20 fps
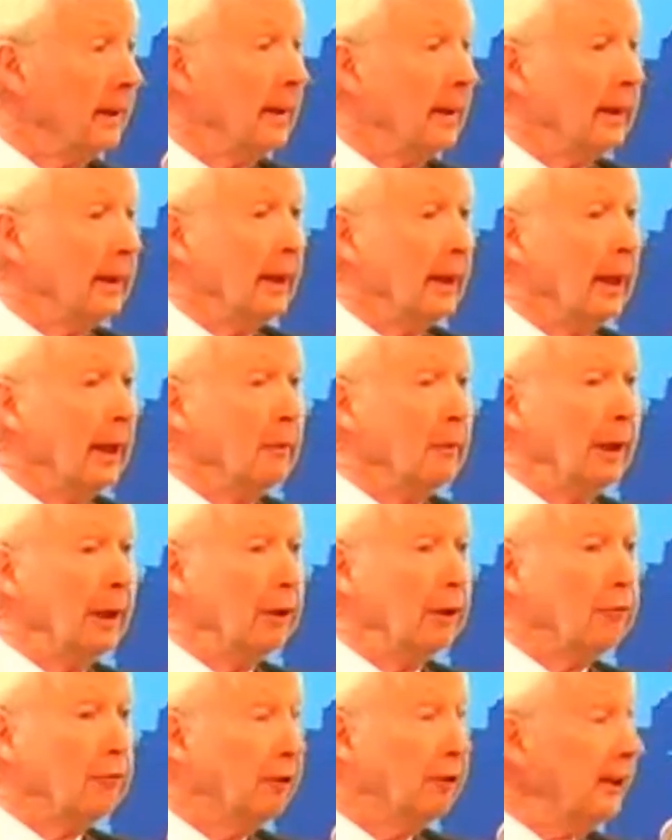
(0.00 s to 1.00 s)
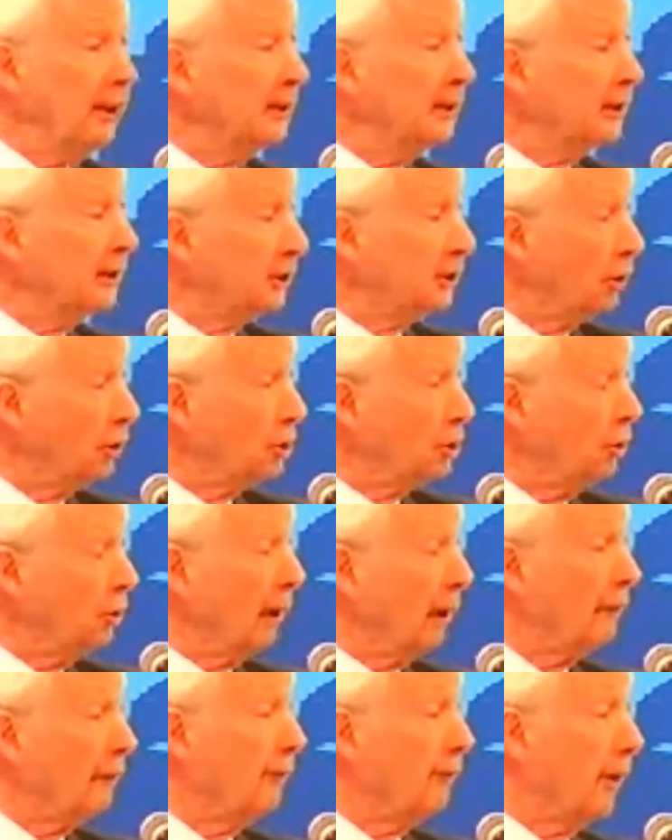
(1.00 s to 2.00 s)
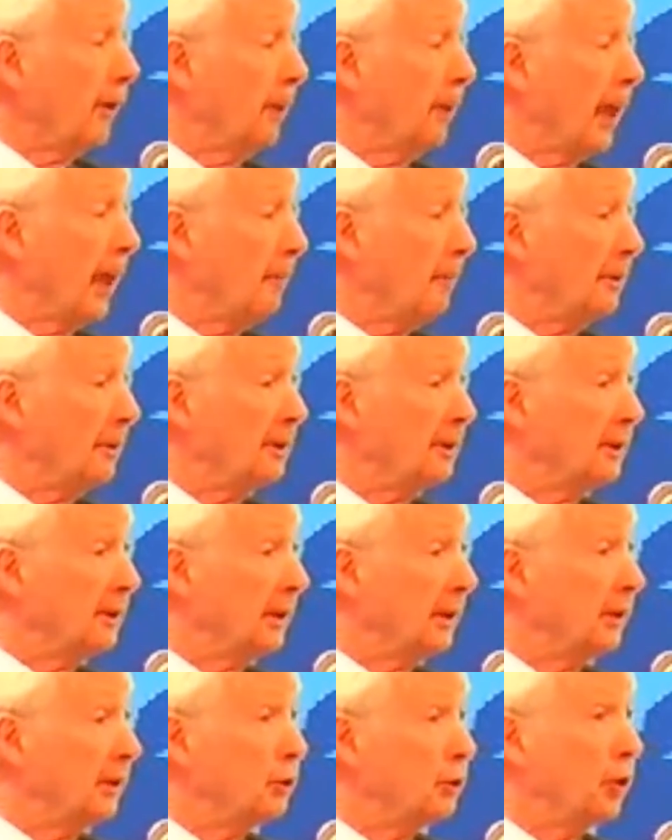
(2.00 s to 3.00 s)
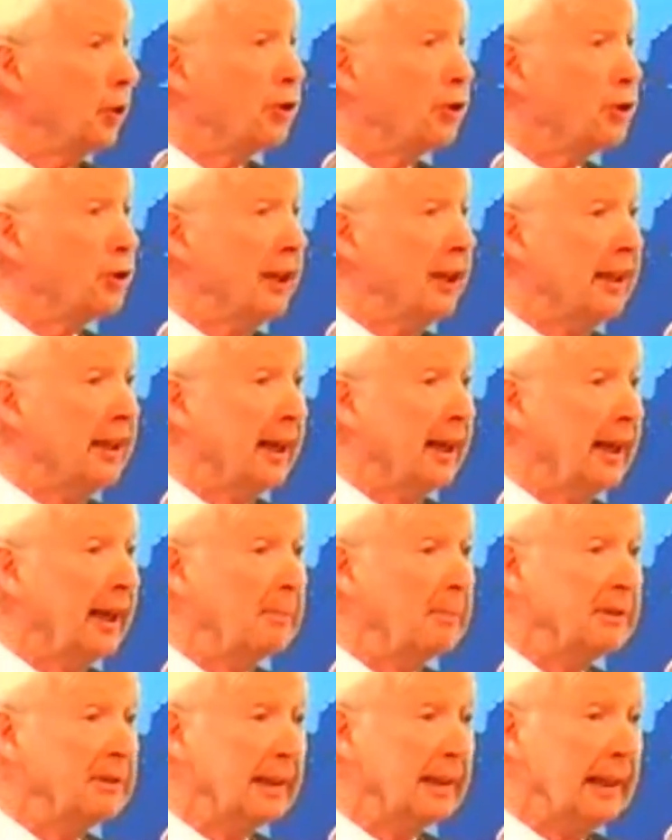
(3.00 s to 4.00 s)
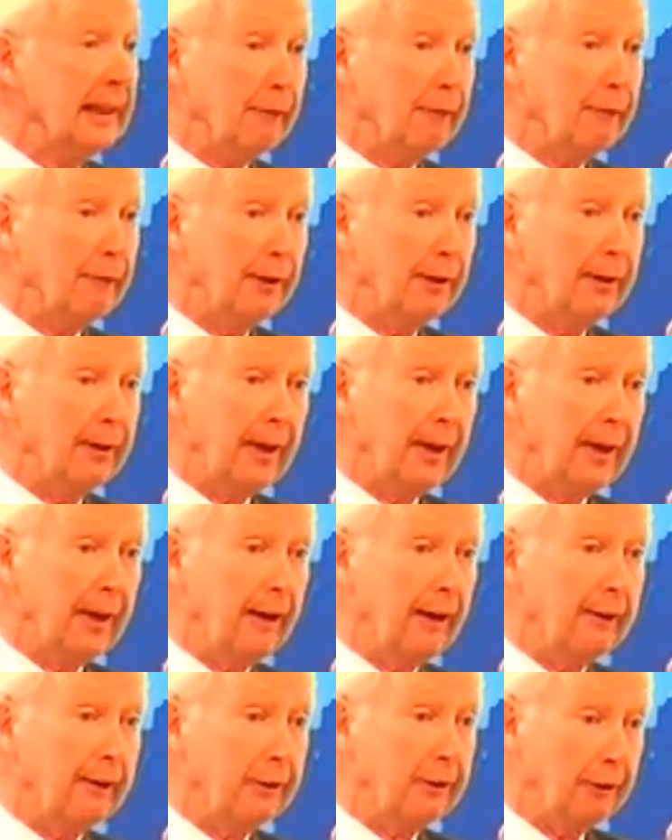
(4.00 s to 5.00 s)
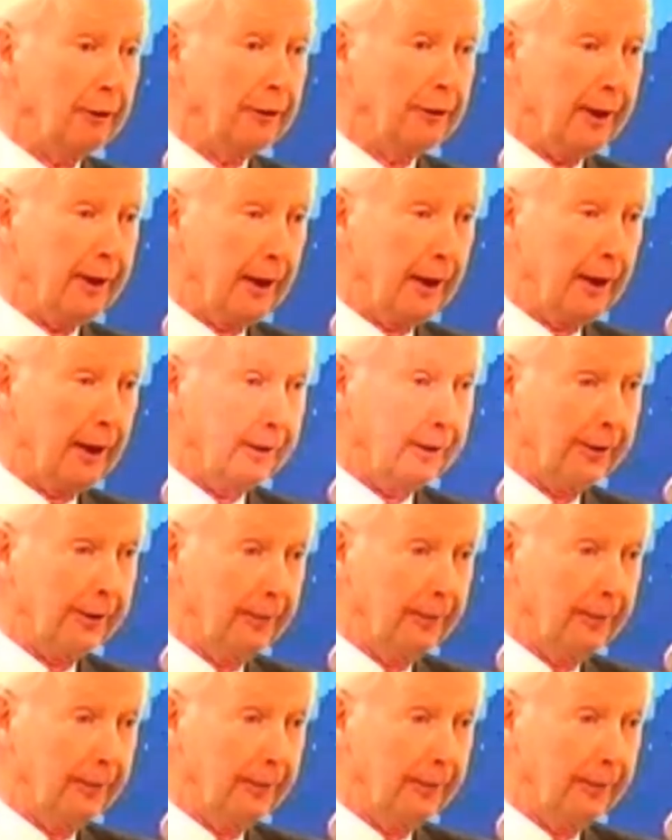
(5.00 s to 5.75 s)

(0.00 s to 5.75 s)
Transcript: And we increased social welfare payments to 3 times the level they are in Northern Ireland.